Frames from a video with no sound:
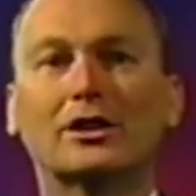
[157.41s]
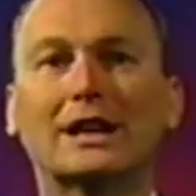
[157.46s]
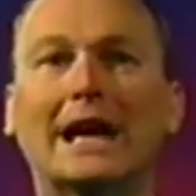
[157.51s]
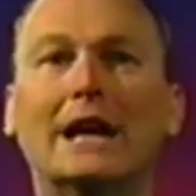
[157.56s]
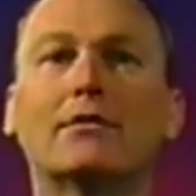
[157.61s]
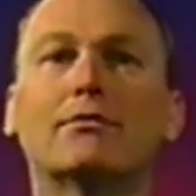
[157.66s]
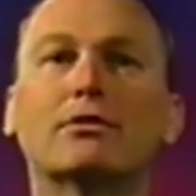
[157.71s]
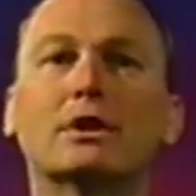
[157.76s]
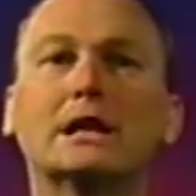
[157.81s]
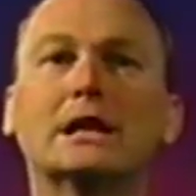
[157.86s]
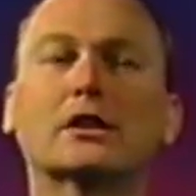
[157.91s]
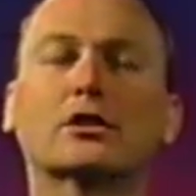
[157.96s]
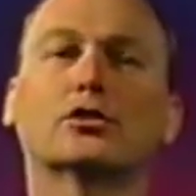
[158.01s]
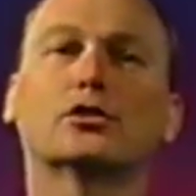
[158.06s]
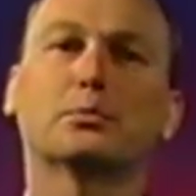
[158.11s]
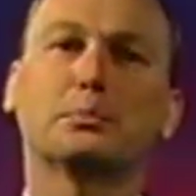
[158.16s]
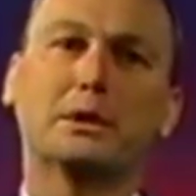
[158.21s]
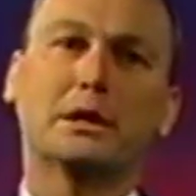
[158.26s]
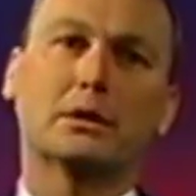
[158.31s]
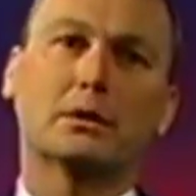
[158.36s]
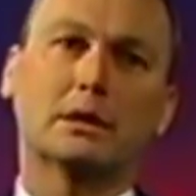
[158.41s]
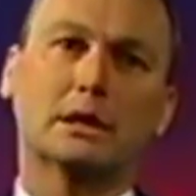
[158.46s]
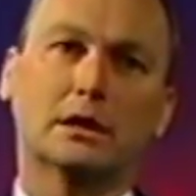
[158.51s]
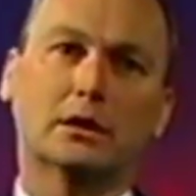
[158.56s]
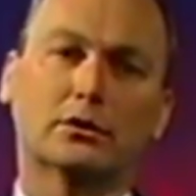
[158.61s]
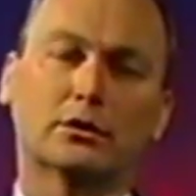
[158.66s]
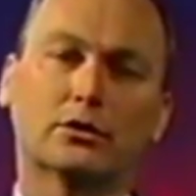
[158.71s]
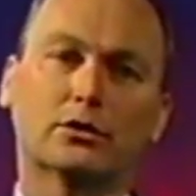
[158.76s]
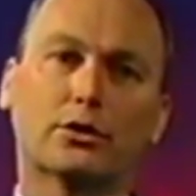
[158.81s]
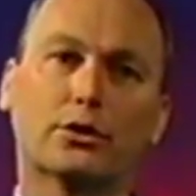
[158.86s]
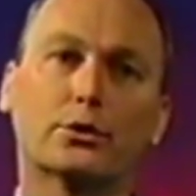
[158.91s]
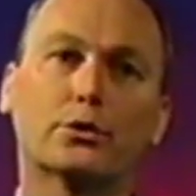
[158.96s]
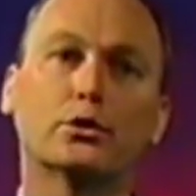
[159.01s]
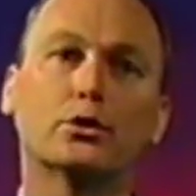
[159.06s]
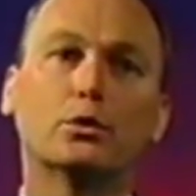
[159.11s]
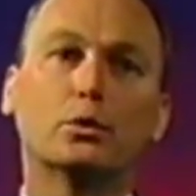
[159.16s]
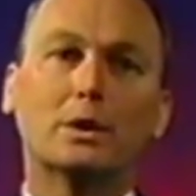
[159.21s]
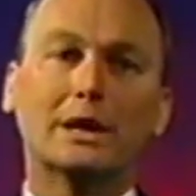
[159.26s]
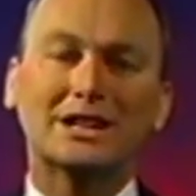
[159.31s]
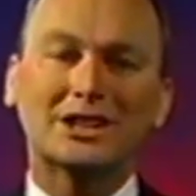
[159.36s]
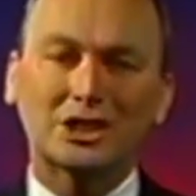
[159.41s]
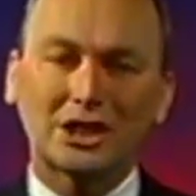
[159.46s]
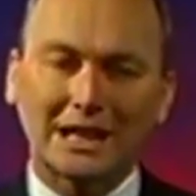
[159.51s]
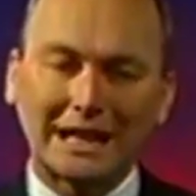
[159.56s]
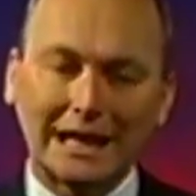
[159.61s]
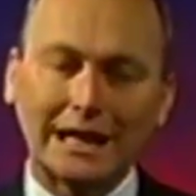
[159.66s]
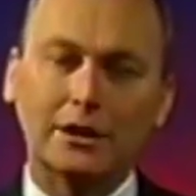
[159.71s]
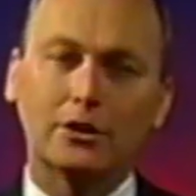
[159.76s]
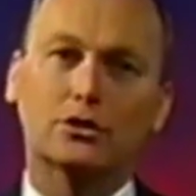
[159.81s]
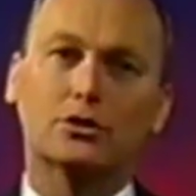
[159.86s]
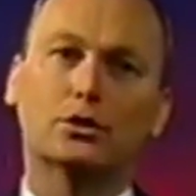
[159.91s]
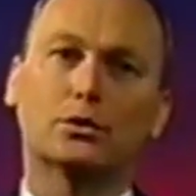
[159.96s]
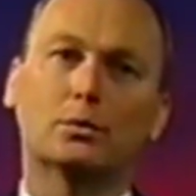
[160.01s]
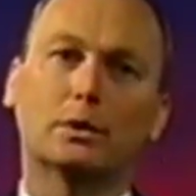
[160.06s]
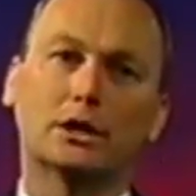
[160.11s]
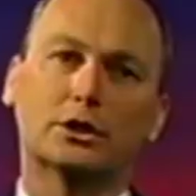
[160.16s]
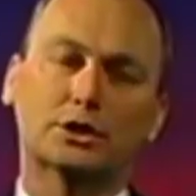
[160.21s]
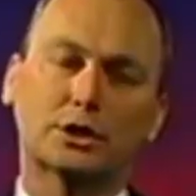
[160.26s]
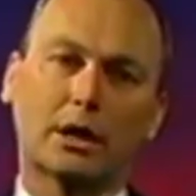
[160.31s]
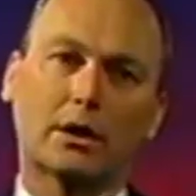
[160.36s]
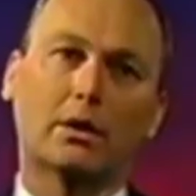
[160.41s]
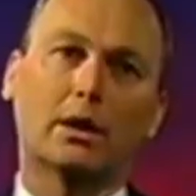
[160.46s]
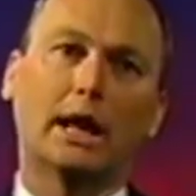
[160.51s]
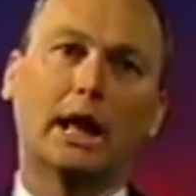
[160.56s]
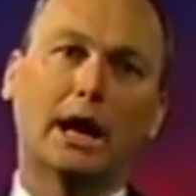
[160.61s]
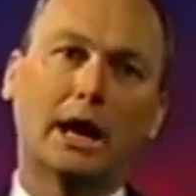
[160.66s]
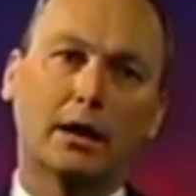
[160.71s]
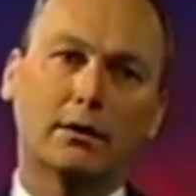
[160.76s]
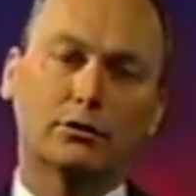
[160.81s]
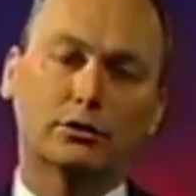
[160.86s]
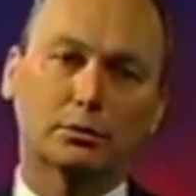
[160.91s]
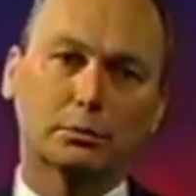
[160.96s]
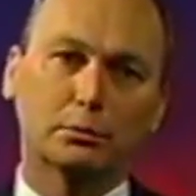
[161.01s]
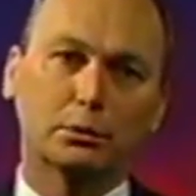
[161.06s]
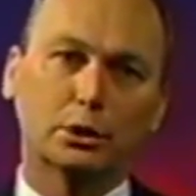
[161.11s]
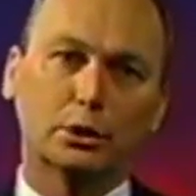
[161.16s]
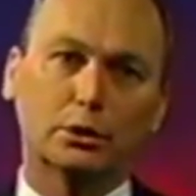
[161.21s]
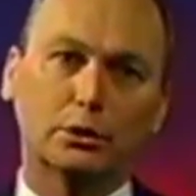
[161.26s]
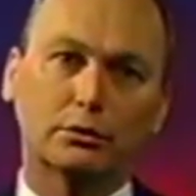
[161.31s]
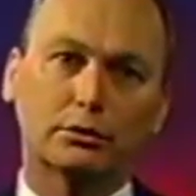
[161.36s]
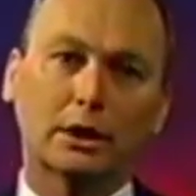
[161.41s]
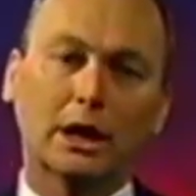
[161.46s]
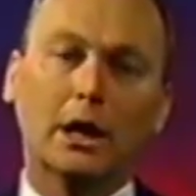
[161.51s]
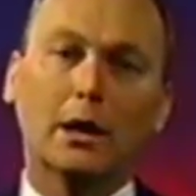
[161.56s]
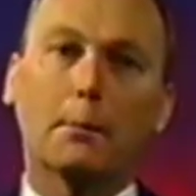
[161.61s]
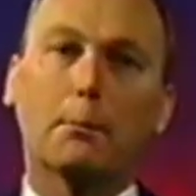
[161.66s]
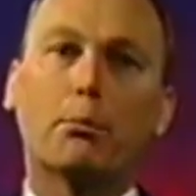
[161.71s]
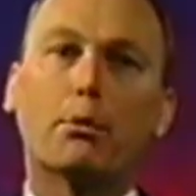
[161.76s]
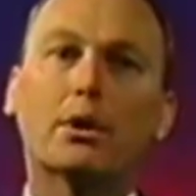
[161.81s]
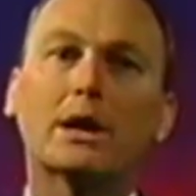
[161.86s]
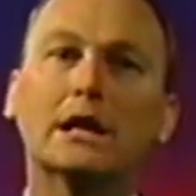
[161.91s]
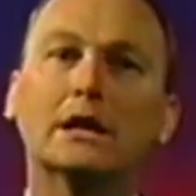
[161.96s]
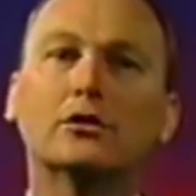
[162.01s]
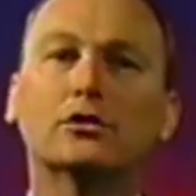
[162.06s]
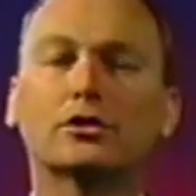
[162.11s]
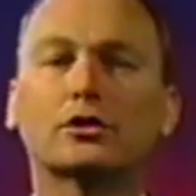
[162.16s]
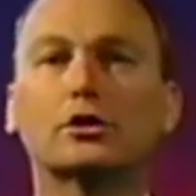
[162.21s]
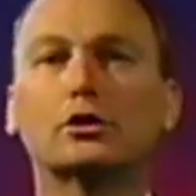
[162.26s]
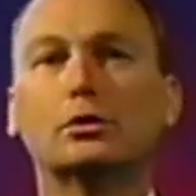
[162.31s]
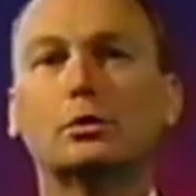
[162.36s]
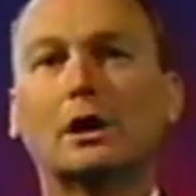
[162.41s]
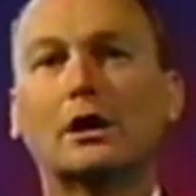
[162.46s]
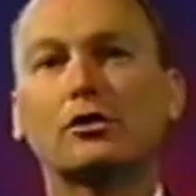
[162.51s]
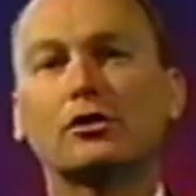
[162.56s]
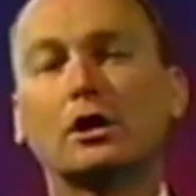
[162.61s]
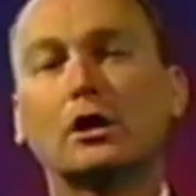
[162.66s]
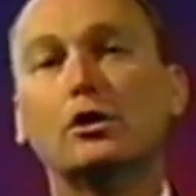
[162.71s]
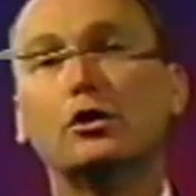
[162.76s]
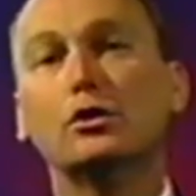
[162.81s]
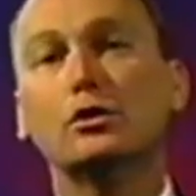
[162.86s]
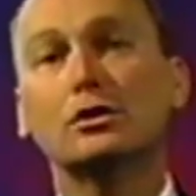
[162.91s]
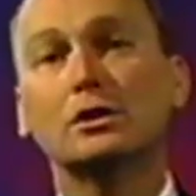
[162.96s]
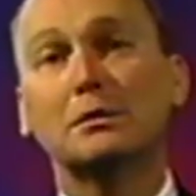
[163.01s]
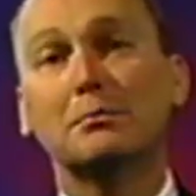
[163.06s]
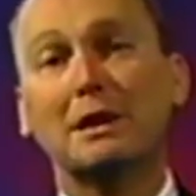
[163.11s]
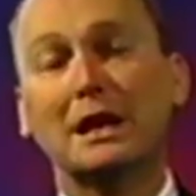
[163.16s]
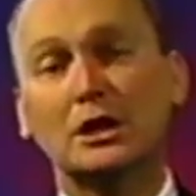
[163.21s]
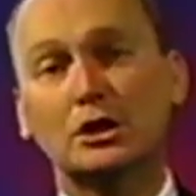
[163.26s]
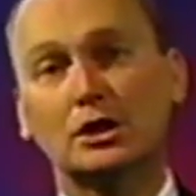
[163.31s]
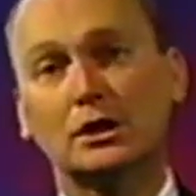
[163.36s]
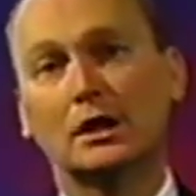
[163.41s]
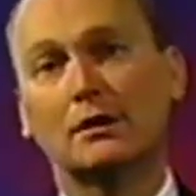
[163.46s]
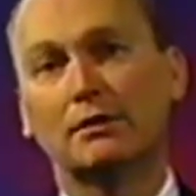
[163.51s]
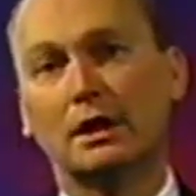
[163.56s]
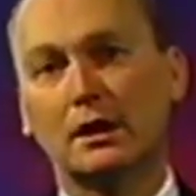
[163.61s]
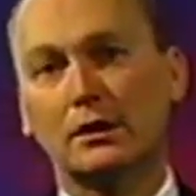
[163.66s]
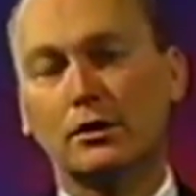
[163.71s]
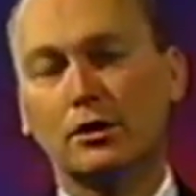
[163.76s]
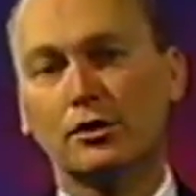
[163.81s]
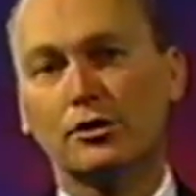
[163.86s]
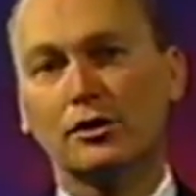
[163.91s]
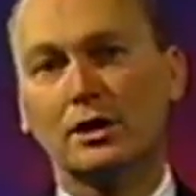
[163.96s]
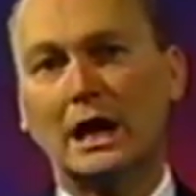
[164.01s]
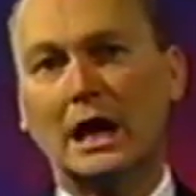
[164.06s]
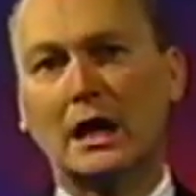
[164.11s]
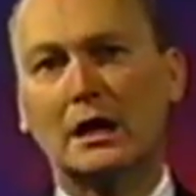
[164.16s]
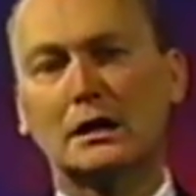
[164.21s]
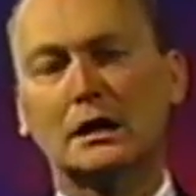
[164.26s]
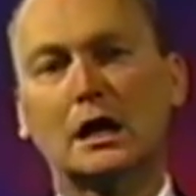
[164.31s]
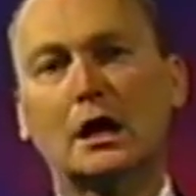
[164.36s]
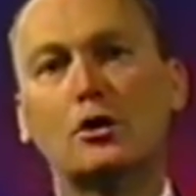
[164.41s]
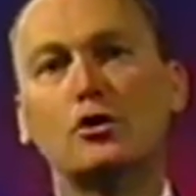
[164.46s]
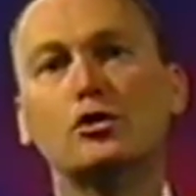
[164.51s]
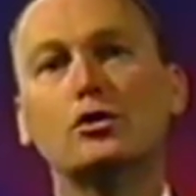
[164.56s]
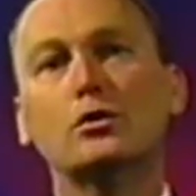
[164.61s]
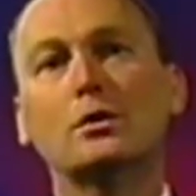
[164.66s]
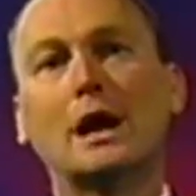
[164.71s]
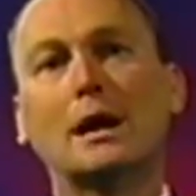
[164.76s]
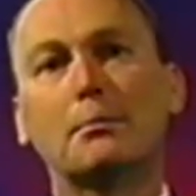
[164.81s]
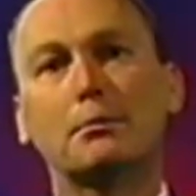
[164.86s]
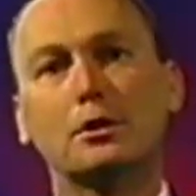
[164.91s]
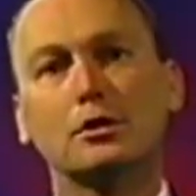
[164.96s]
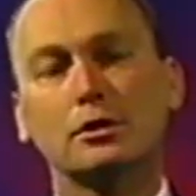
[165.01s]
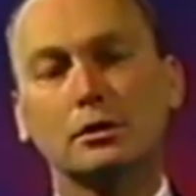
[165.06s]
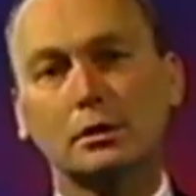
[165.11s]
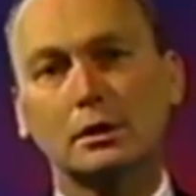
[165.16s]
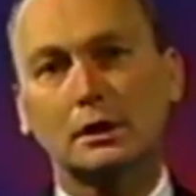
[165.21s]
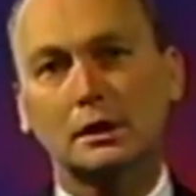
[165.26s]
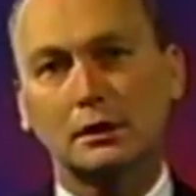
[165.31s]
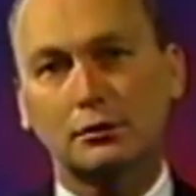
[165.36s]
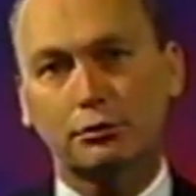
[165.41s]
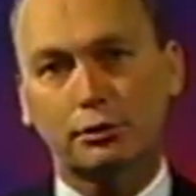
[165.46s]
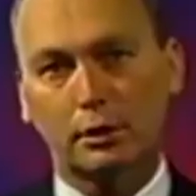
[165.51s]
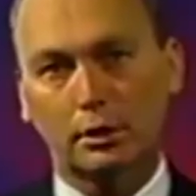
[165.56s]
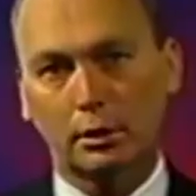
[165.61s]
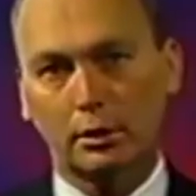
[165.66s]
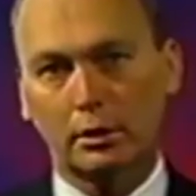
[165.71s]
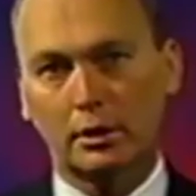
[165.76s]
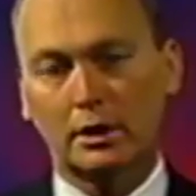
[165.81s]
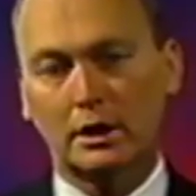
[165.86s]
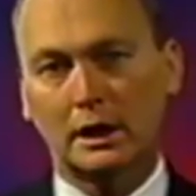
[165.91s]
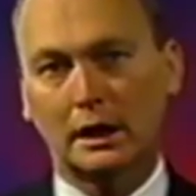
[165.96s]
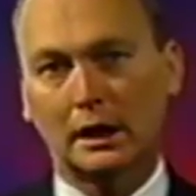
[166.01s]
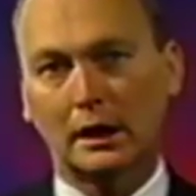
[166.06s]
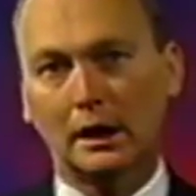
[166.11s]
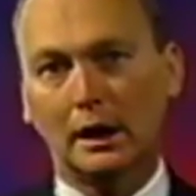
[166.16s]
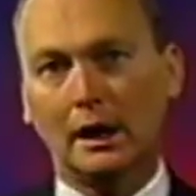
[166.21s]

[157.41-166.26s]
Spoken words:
Every experience through which and into which our lives move brings to us a new dimension of understanding, a new opportunity for learning.